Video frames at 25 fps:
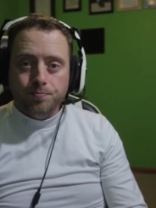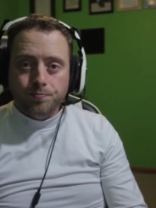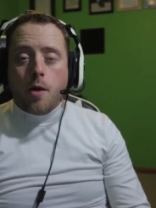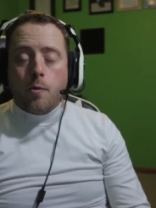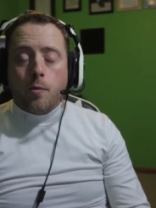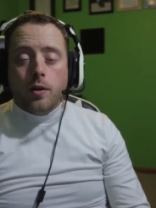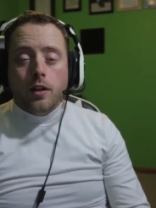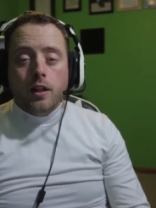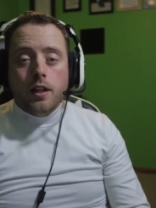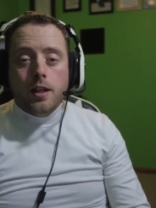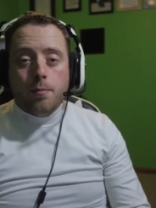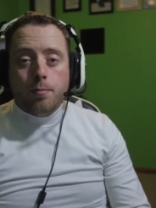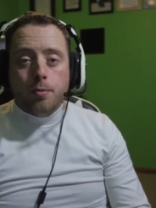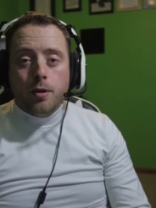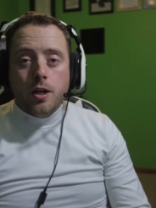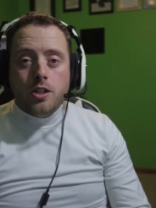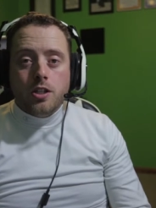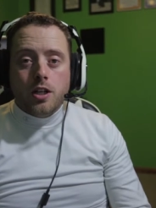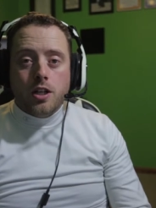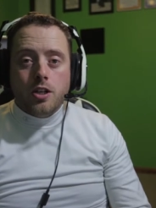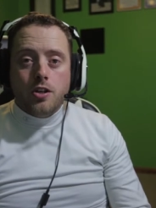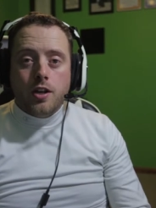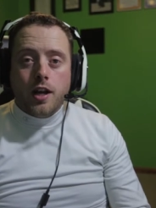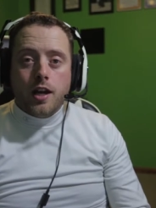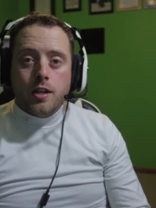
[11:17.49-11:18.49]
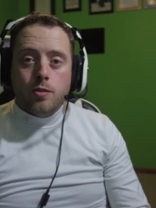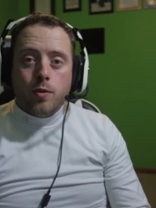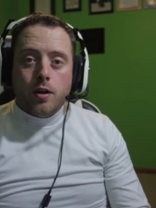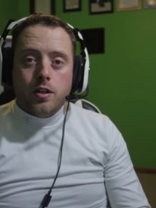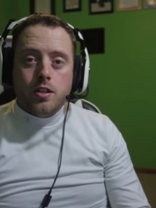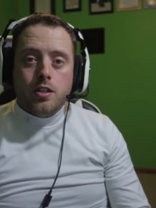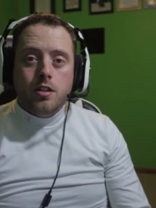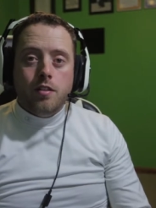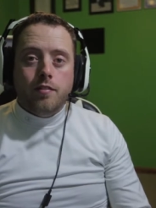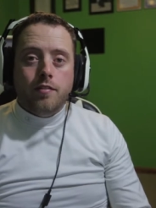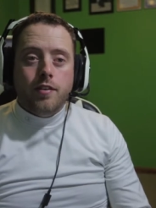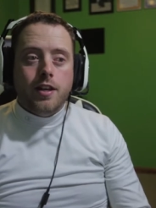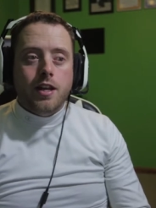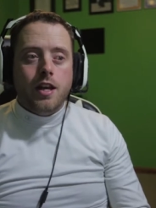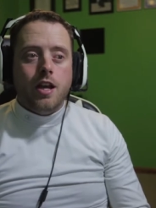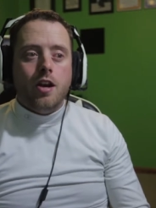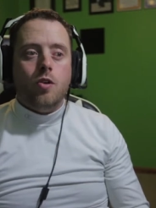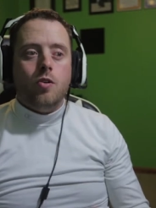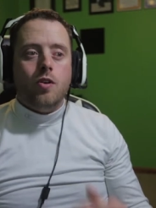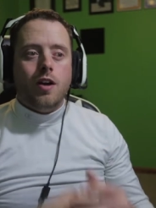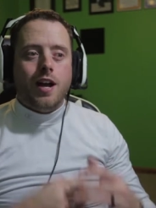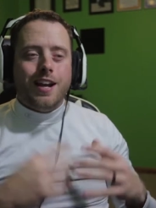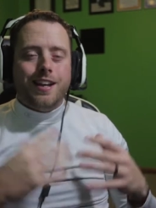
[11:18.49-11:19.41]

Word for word: I really appreciate you guys watching the video.